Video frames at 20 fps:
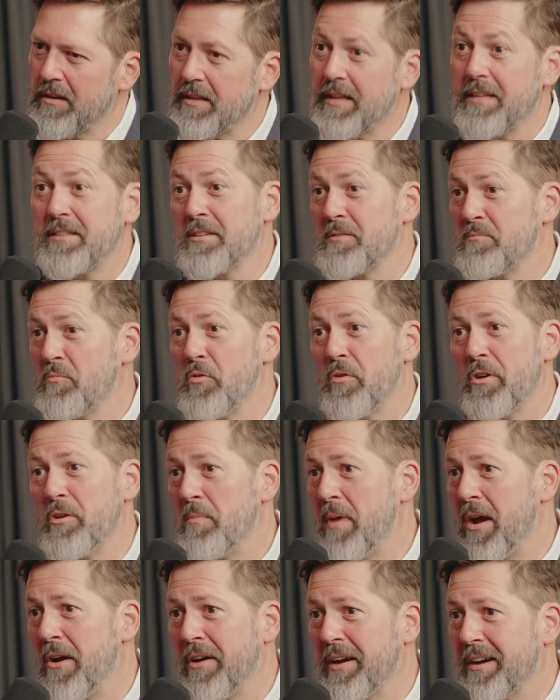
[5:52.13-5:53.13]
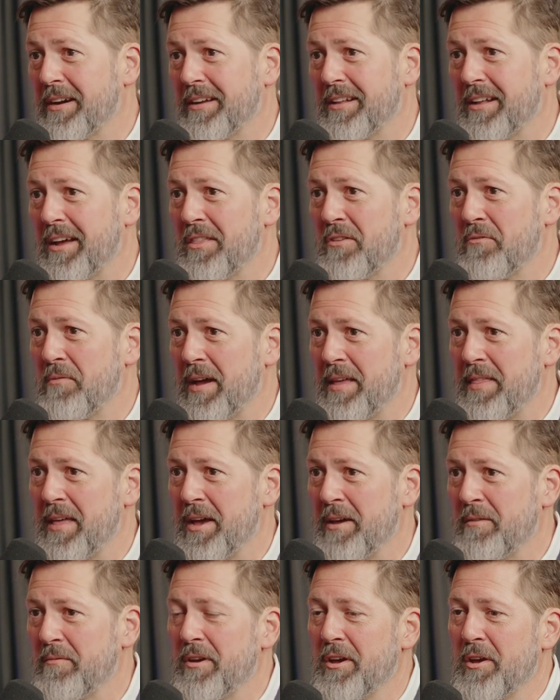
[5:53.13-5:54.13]
This is more in America, like the way
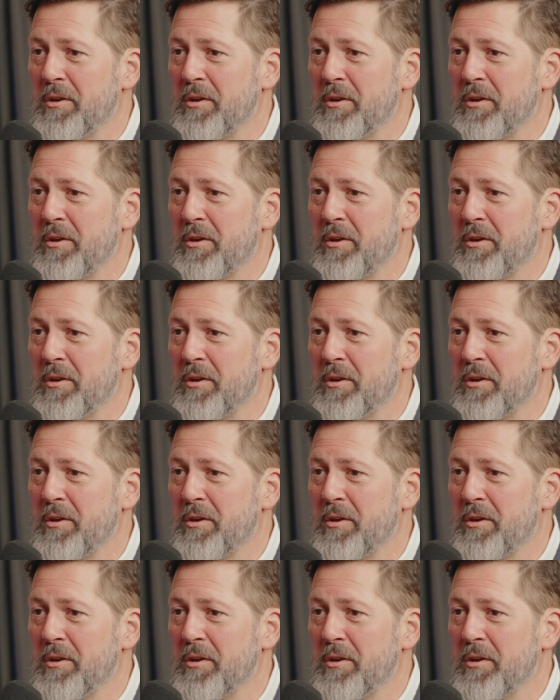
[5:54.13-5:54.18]
they